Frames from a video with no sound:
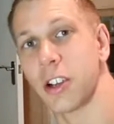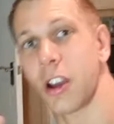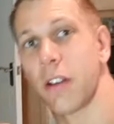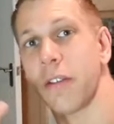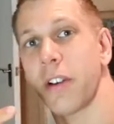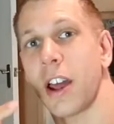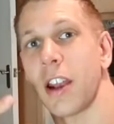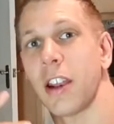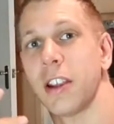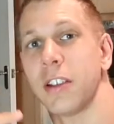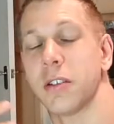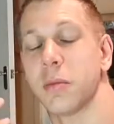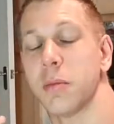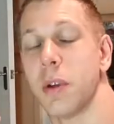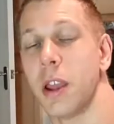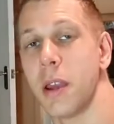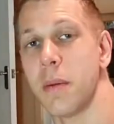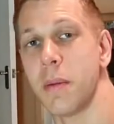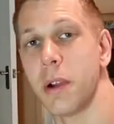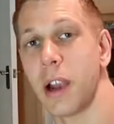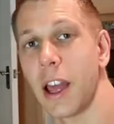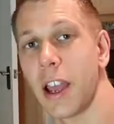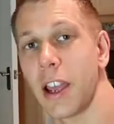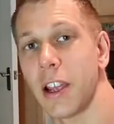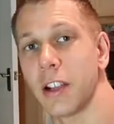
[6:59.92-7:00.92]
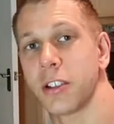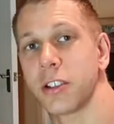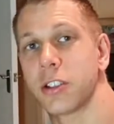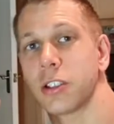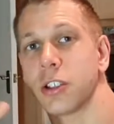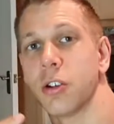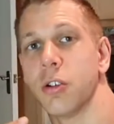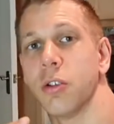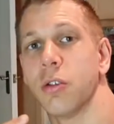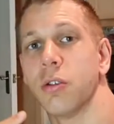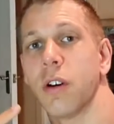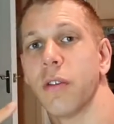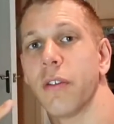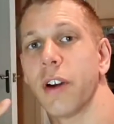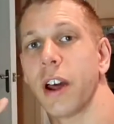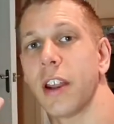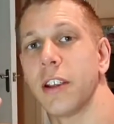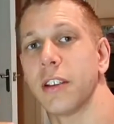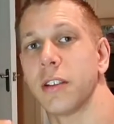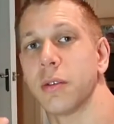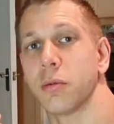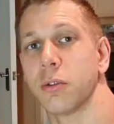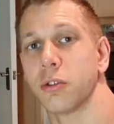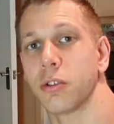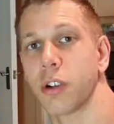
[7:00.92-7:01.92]
I've added some Himalayan salt, I've added
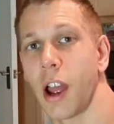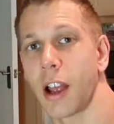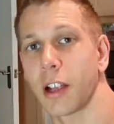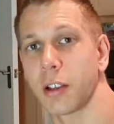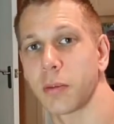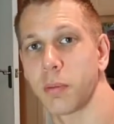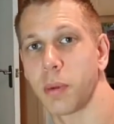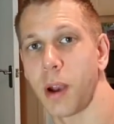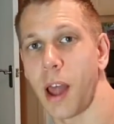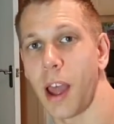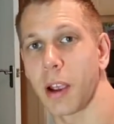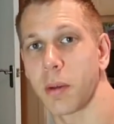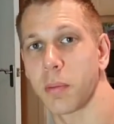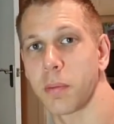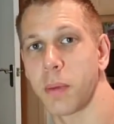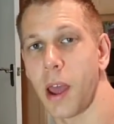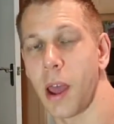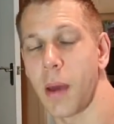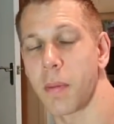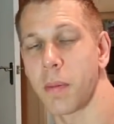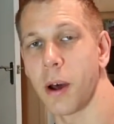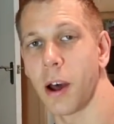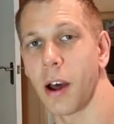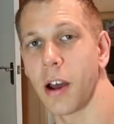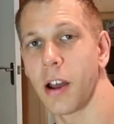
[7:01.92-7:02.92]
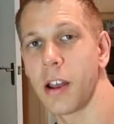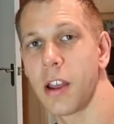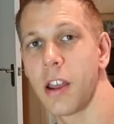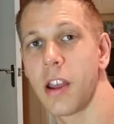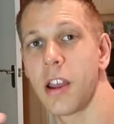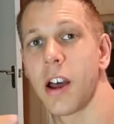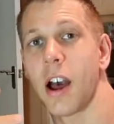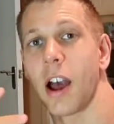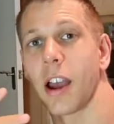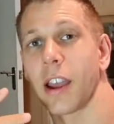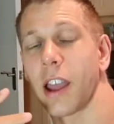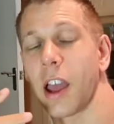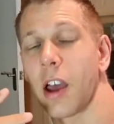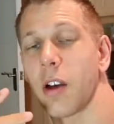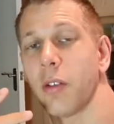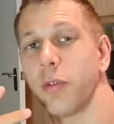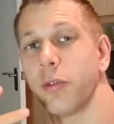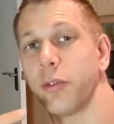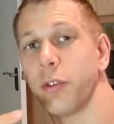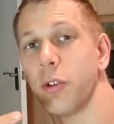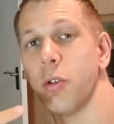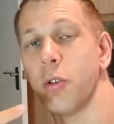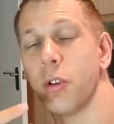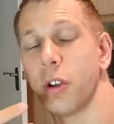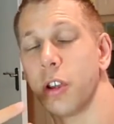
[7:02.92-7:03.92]
some cracked black pepper. I get a
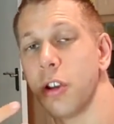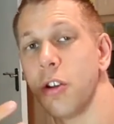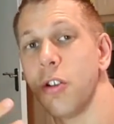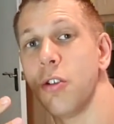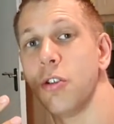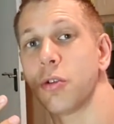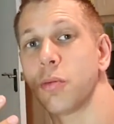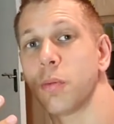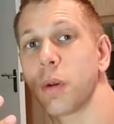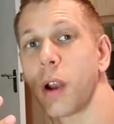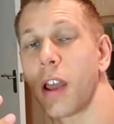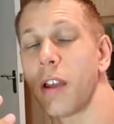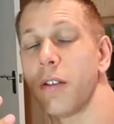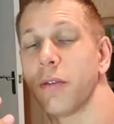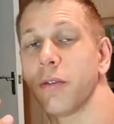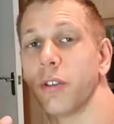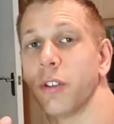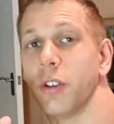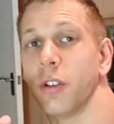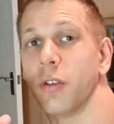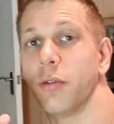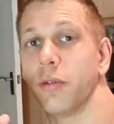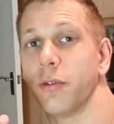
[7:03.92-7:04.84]
full huge plate full of